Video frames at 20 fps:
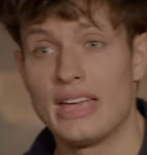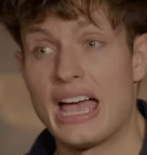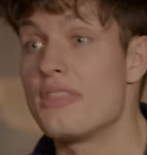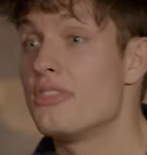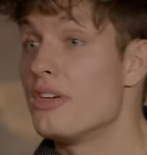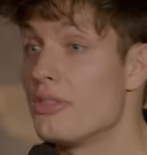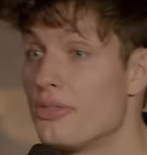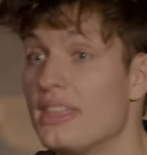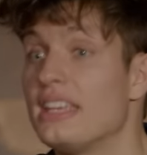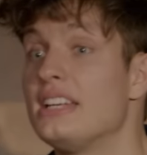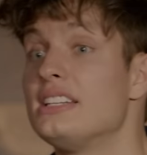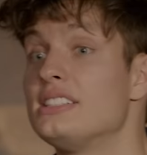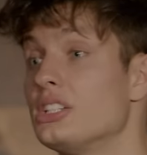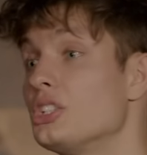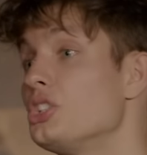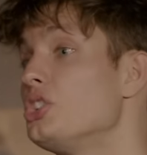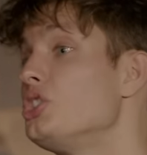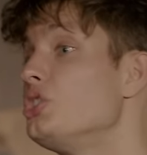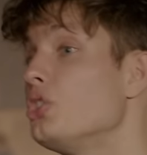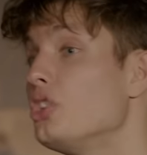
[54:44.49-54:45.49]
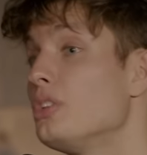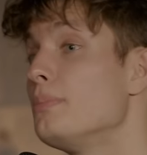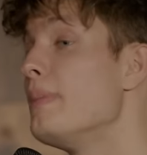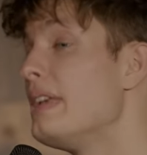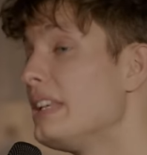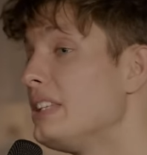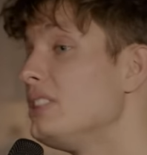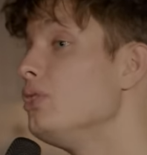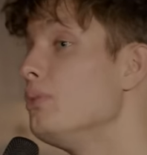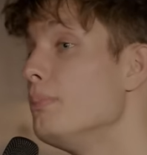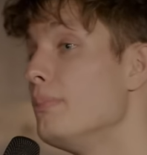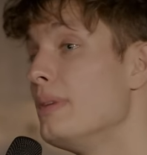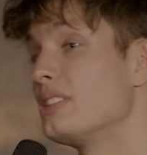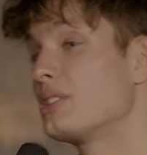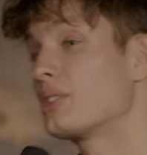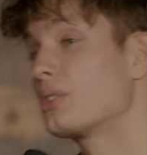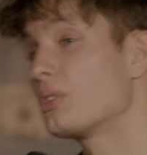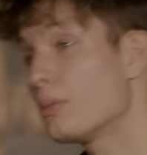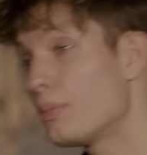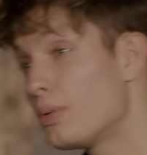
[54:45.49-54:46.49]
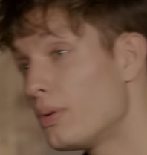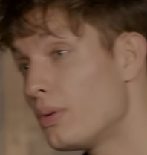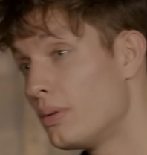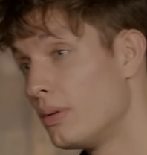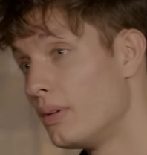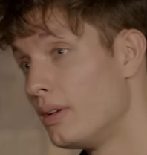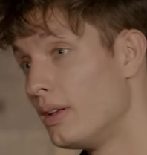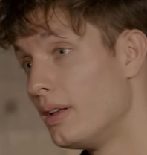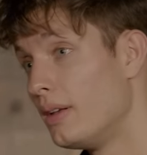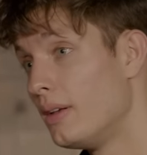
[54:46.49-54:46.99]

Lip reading: at the things that should make you miserable,